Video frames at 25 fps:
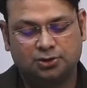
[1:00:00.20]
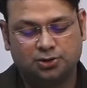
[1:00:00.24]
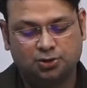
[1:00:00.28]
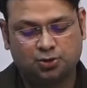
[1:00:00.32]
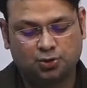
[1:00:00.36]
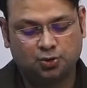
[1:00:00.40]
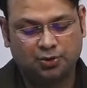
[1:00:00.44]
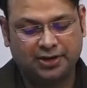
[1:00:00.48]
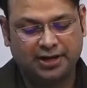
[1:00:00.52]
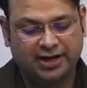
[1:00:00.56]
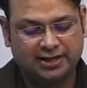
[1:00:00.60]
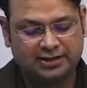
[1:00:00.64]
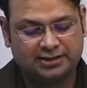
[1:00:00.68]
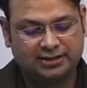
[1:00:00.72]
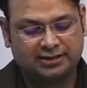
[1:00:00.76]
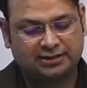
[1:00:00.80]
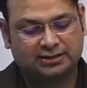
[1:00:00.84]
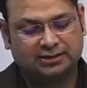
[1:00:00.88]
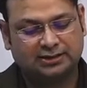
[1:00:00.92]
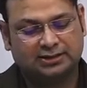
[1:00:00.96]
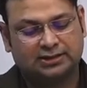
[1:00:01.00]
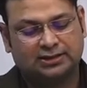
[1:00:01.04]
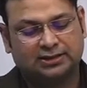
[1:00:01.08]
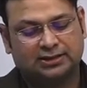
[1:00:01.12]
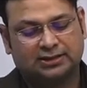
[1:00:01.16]
student,
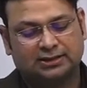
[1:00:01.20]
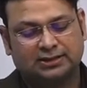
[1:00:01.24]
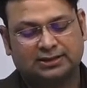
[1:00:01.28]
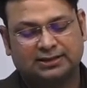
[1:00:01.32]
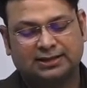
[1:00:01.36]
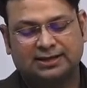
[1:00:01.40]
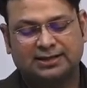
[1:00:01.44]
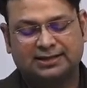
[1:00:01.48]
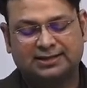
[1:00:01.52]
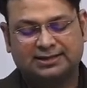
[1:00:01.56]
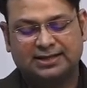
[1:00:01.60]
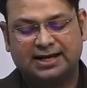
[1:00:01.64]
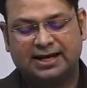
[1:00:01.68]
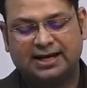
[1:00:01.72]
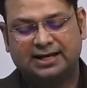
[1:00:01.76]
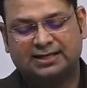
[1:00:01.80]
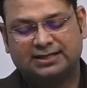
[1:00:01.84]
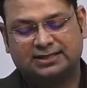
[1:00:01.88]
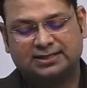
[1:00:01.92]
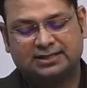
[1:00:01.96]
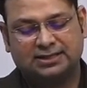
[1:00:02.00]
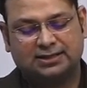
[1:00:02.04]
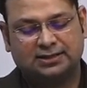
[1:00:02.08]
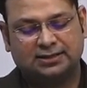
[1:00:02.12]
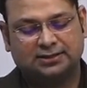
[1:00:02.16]

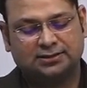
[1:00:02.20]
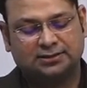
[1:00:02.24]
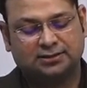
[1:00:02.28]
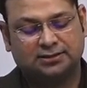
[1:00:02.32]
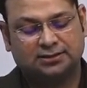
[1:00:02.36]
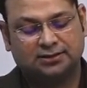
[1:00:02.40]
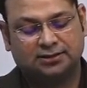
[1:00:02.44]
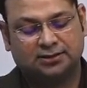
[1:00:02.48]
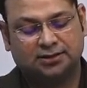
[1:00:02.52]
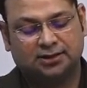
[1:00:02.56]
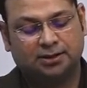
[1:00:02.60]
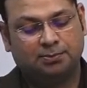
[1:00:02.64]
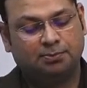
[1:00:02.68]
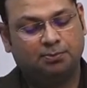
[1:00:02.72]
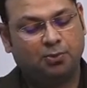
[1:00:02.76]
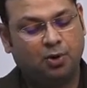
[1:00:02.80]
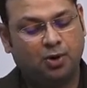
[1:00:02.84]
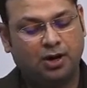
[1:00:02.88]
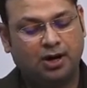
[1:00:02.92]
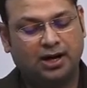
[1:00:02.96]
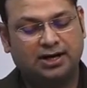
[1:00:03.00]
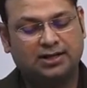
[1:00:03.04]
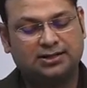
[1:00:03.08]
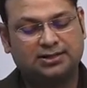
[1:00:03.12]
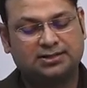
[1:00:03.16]
criticized
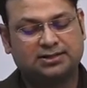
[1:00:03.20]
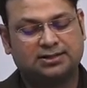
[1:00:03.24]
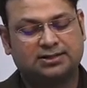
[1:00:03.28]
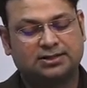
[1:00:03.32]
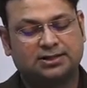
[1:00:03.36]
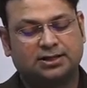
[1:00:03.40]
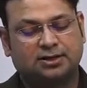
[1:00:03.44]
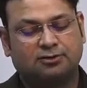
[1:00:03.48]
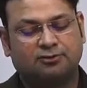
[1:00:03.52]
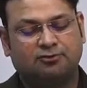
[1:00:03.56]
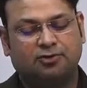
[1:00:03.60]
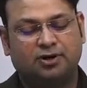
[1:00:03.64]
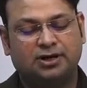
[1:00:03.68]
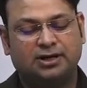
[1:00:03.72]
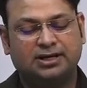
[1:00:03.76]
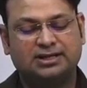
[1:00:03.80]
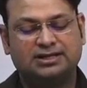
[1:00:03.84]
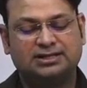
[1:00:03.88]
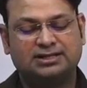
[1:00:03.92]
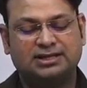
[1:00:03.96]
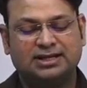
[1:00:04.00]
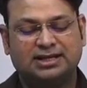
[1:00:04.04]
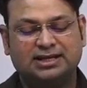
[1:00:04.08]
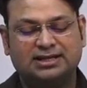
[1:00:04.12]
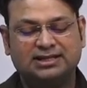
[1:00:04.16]
Boas for
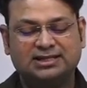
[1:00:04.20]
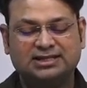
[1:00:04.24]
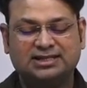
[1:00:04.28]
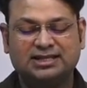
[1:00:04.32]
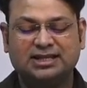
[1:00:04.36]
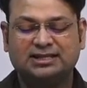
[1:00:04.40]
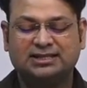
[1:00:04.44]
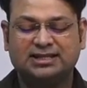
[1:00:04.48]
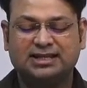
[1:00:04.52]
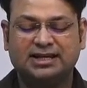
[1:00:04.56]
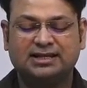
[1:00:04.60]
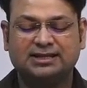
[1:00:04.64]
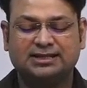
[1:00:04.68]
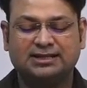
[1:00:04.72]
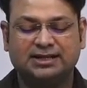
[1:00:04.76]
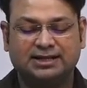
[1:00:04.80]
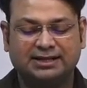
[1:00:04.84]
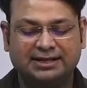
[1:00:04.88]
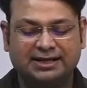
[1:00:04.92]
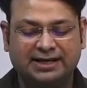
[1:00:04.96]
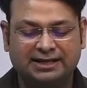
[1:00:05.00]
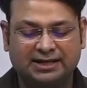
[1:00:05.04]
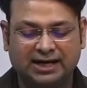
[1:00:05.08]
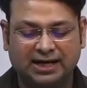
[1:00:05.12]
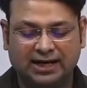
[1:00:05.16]
his
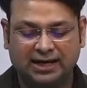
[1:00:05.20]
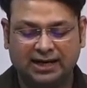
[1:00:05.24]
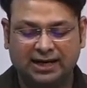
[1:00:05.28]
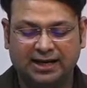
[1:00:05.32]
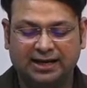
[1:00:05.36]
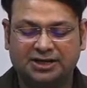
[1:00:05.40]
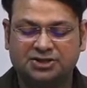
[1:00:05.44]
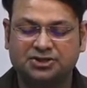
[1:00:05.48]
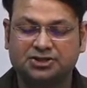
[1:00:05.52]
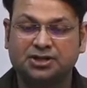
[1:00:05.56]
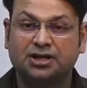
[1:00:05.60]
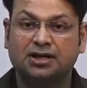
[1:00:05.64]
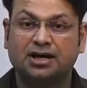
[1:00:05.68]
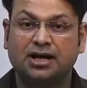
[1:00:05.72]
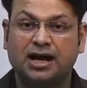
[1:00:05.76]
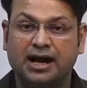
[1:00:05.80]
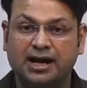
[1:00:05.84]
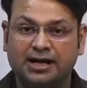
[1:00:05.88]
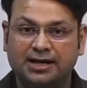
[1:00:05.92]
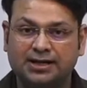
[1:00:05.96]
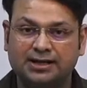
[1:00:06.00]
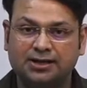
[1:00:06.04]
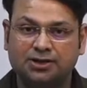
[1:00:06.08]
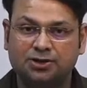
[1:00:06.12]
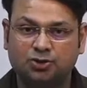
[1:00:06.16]
incessant data collection
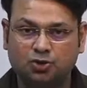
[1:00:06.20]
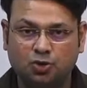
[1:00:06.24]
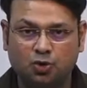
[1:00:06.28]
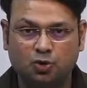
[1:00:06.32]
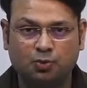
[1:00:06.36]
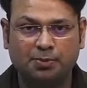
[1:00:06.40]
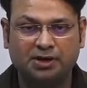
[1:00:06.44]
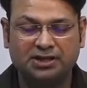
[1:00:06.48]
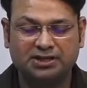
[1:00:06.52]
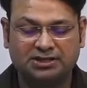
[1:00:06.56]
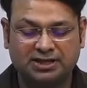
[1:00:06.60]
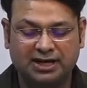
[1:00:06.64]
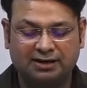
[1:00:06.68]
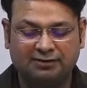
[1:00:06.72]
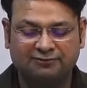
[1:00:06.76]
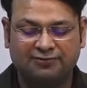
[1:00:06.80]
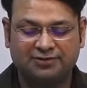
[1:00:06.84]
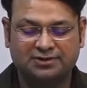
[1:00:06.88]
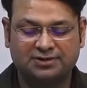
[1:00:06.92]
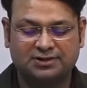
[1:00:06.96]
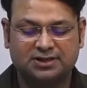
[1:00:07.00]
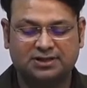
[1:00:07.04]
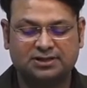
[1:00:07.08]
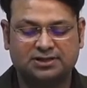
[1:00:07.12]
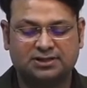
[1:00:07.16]
and too much
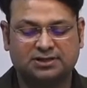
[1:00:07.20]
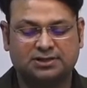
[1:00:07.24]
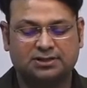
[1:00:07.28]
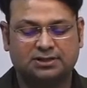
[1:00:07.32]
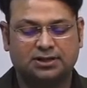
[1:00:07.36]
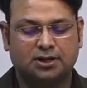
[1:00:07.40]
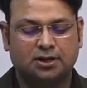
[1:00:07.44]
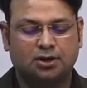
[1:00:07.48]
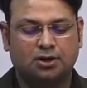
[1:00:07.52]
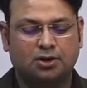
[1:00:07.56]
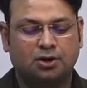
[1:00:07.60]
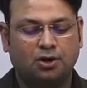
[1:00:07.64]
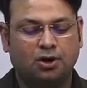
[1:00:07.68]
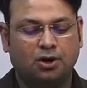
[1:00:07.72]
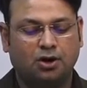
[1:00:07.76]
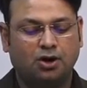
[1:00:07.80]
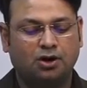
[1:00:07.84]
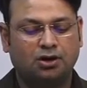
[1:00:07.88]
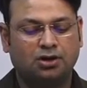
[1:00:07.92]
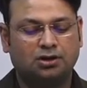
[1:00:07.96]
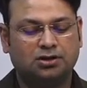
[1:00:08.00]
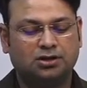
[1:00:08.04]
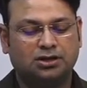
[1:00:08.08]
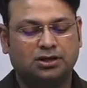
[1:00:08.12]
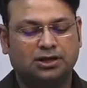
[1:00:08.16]
emphasis
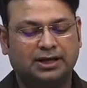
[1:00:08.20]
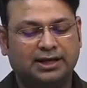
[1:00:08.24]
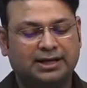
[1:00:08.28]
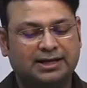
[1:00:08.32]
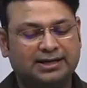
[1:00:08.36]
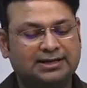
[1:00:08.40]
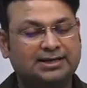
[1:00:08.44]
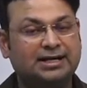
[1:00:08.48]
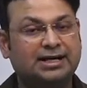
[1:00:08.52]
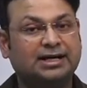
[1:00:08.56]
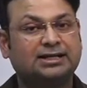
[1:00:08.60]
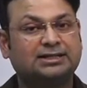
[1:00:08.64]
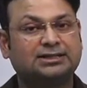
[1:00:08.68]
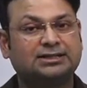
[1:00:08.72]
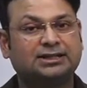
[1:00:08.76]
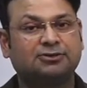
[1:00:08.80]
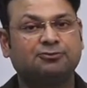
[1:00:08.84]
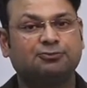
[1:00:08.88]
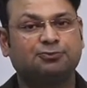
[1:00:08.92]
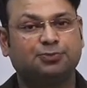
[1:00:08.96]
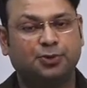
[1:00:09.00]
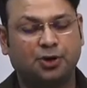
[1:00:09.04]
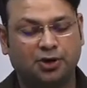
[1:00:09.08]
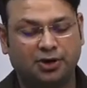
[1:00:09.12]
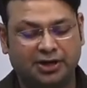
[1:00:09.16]
on
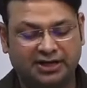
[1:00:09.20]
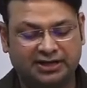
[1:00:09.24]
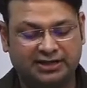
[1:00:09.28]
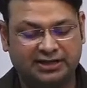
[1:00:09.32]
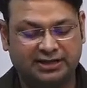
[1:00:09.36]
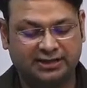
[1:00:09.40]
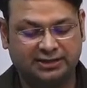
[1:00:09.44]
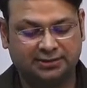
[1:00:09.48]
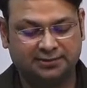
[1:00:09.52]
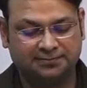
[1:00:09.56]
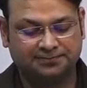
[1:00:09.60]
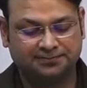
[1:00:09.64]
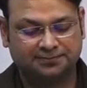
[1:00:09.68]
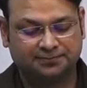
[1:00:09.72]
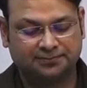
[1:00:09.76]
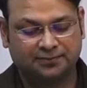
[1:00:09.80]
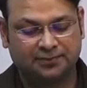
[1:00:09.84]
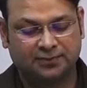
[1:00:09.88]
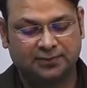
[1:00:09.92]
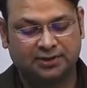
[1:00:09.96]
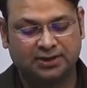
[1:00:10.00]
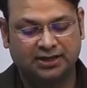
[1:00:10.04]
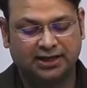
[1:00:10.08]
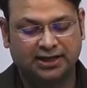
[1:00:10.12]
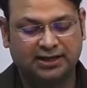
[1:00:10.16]
inductive purity,
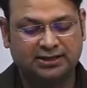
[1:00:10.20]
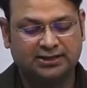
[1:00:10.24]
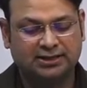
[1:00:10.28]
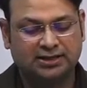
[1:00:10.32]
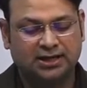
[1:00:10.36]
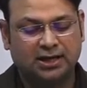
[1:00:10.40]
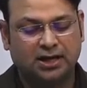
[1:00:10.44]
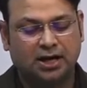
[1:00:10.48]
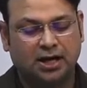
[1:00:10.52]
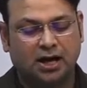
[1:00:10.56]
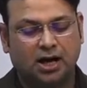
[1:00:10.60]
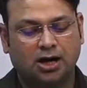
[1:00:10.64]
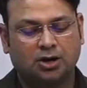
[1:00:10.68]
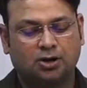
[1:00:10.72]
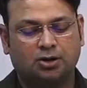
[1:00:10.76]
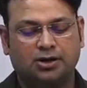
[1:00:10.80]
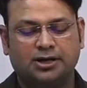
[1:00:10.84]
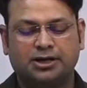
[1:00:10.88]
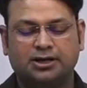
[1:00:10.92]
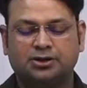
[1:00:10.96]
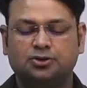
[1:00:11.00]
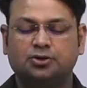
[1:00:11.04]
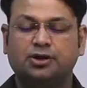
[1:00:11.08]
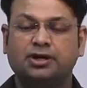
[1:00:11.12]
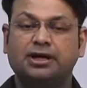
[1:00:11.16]
right?
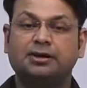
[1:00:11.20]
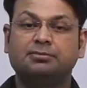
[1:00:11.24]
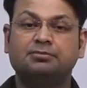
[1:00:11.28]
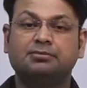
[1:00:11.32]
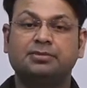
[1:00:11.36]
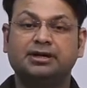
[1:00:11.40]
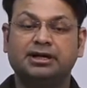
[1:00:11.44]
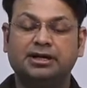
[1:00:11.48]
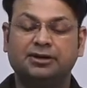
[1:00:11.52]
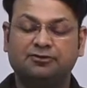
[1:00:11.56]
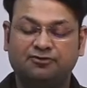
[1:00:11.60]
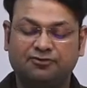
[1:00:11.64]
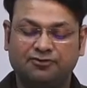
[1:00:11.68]
According to him,